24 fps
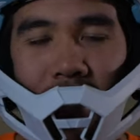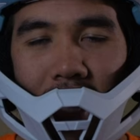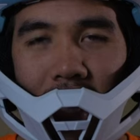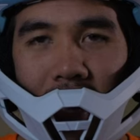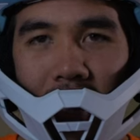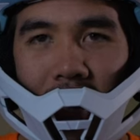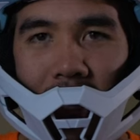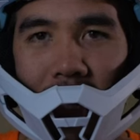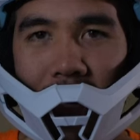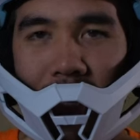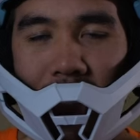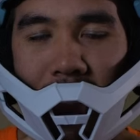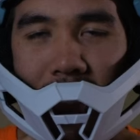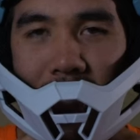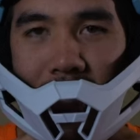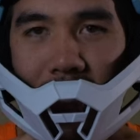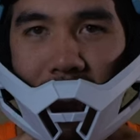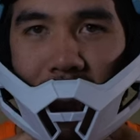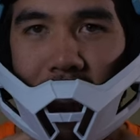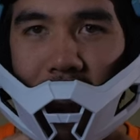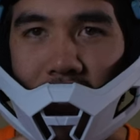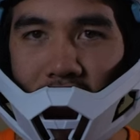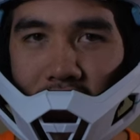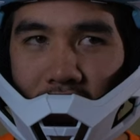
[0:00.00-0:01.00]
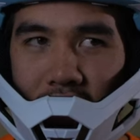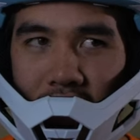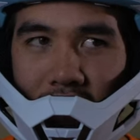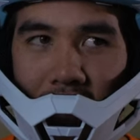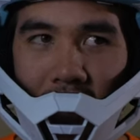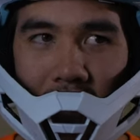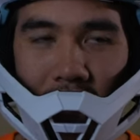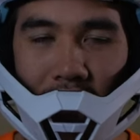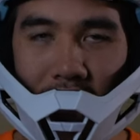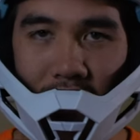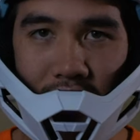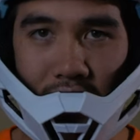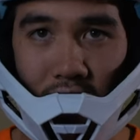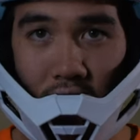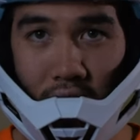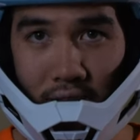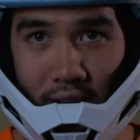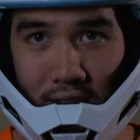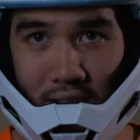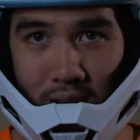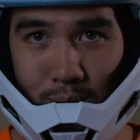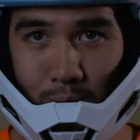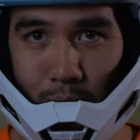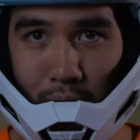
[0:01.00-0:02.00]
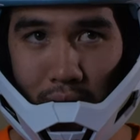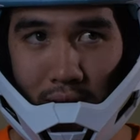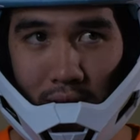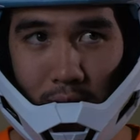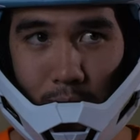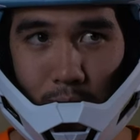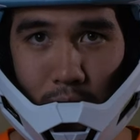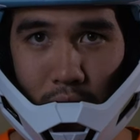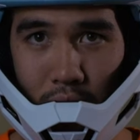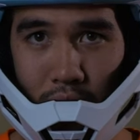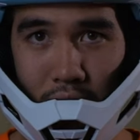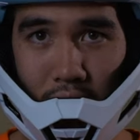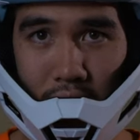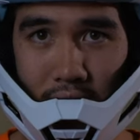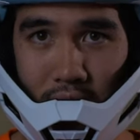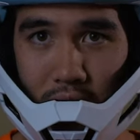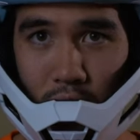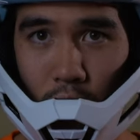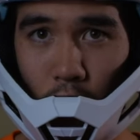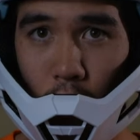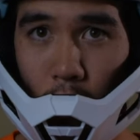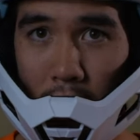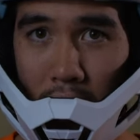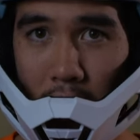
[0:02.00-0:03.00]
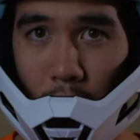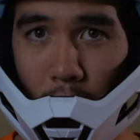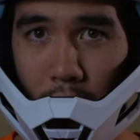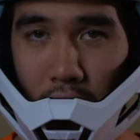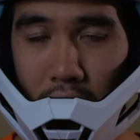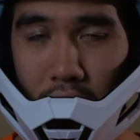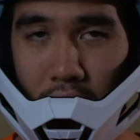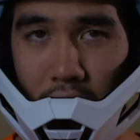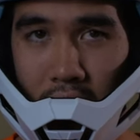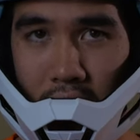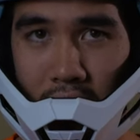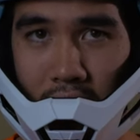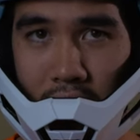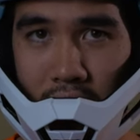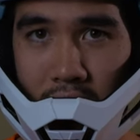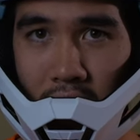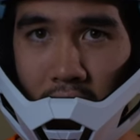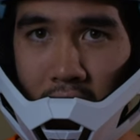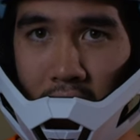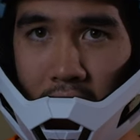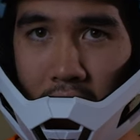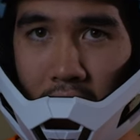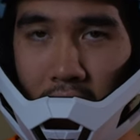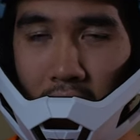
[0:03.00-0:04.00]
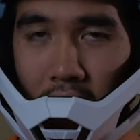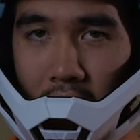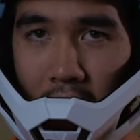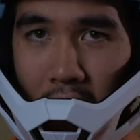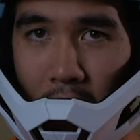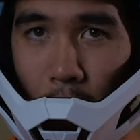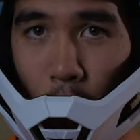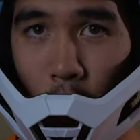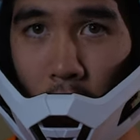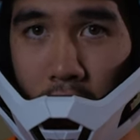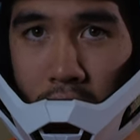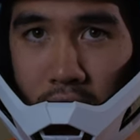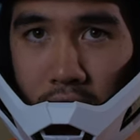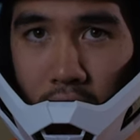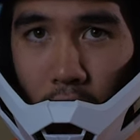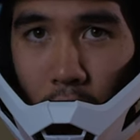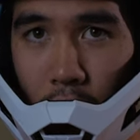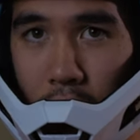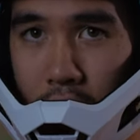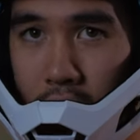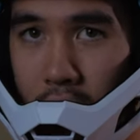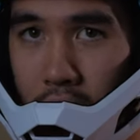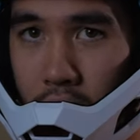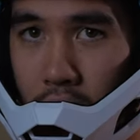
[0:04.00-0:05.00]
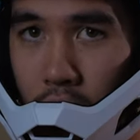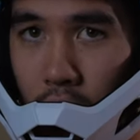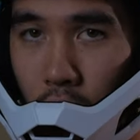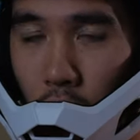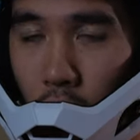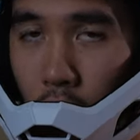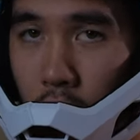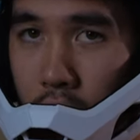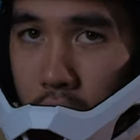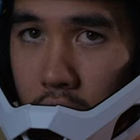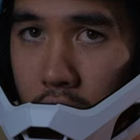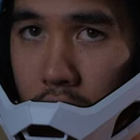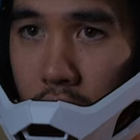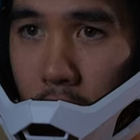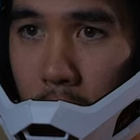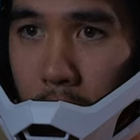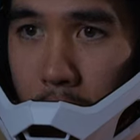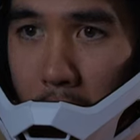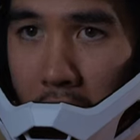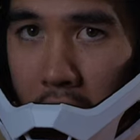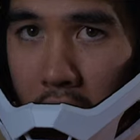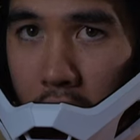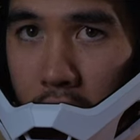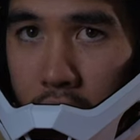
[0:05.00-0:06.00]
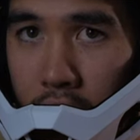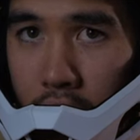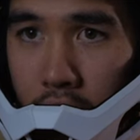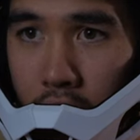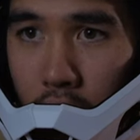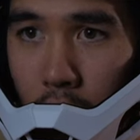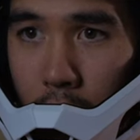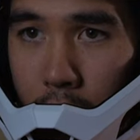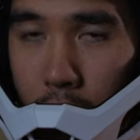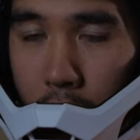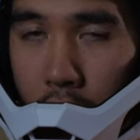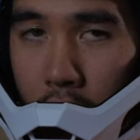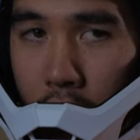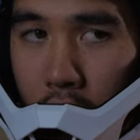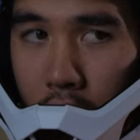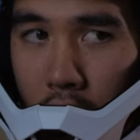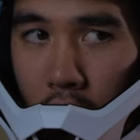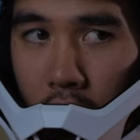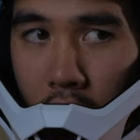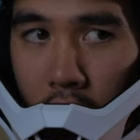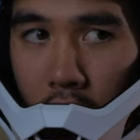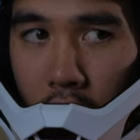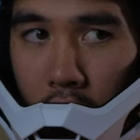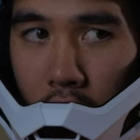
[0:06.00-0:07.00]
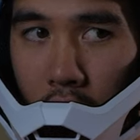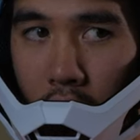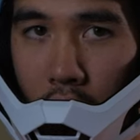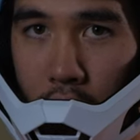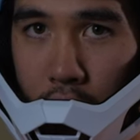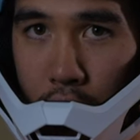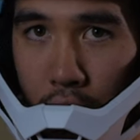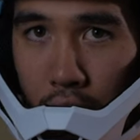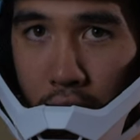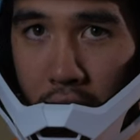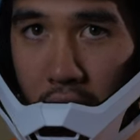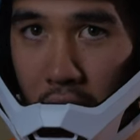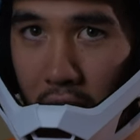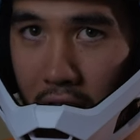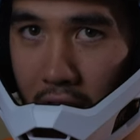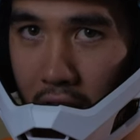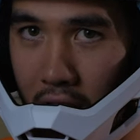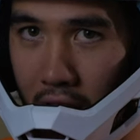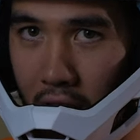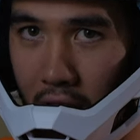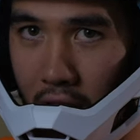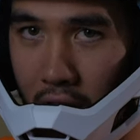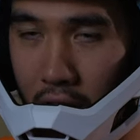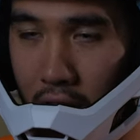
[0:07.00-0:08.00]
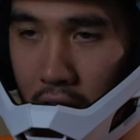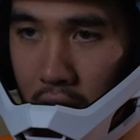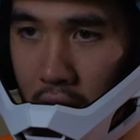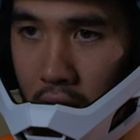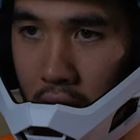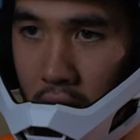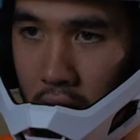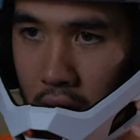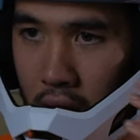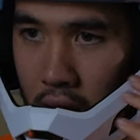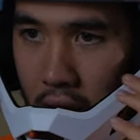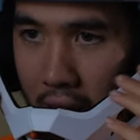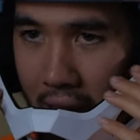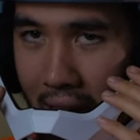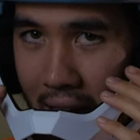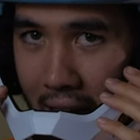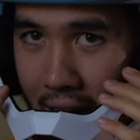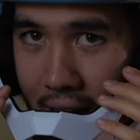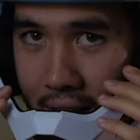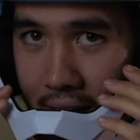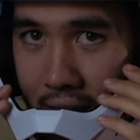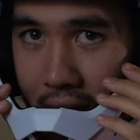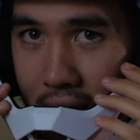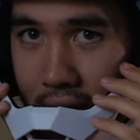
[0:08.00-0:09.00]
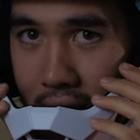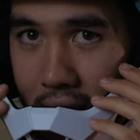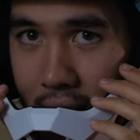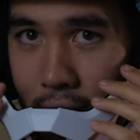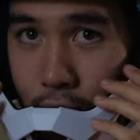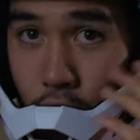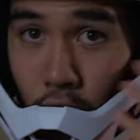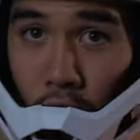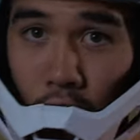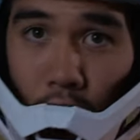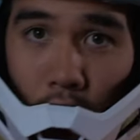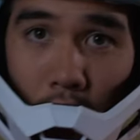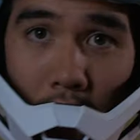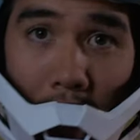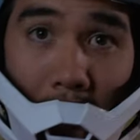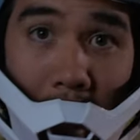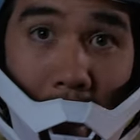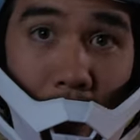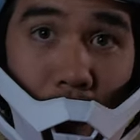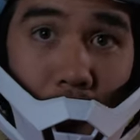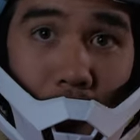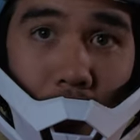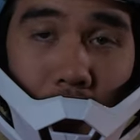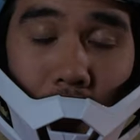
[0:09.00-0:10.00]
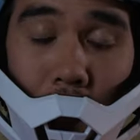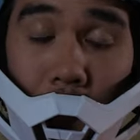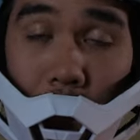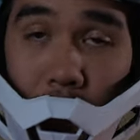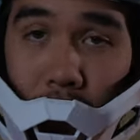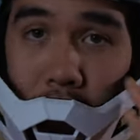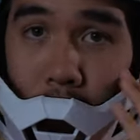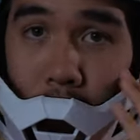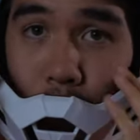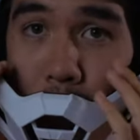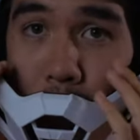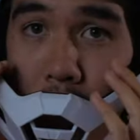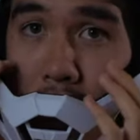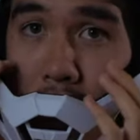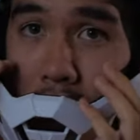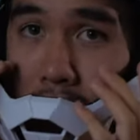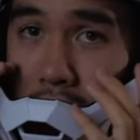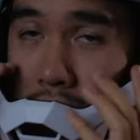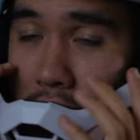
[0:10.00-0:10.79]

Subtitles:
like a sensation that is unexplainable unless you wear one of these. I was going to order the Bell Super 3R, and if you have one of those, it's probably a